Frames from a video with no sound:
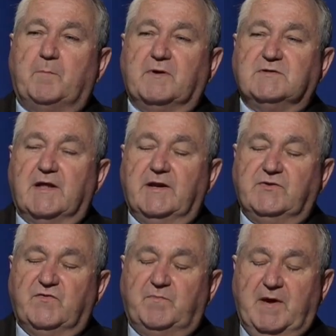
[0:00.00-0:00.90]

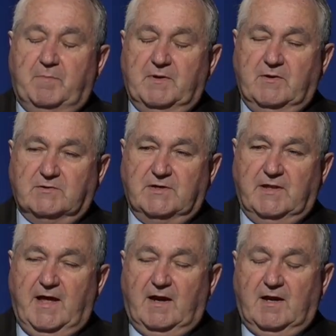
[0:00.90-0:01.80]
percentage of people using
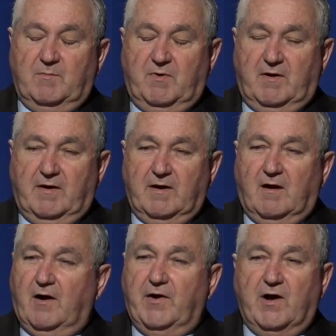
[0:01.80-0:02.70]
that library
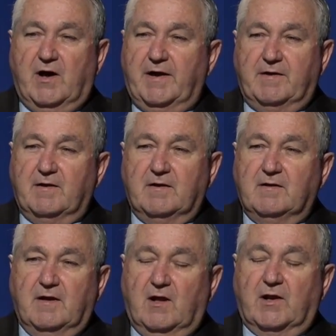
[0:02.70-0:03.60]
are not
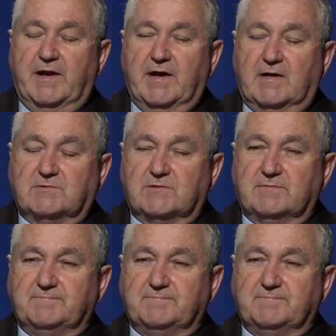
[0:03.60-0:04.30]
LDS?